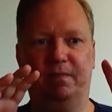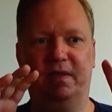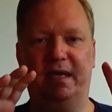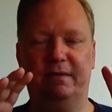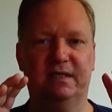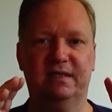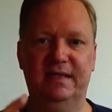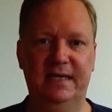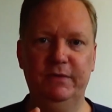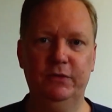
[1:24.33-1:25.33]
have the
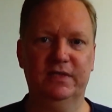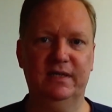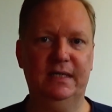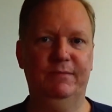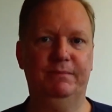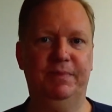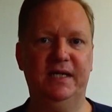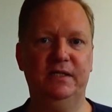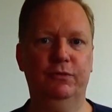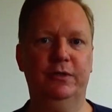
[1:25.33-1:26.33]
same username and
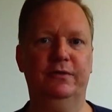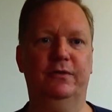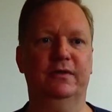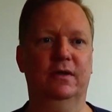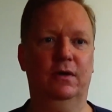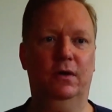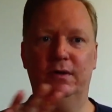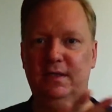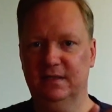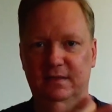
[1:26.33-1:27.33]
password on
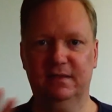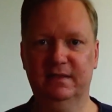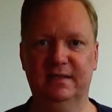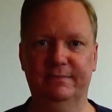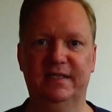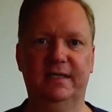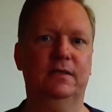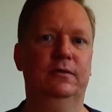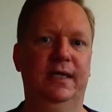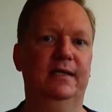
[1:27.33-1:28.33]
all the systems that are
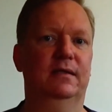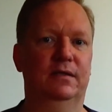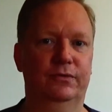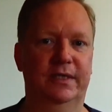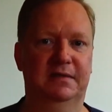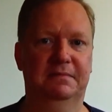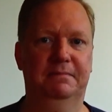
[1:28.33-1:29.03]
connected to it.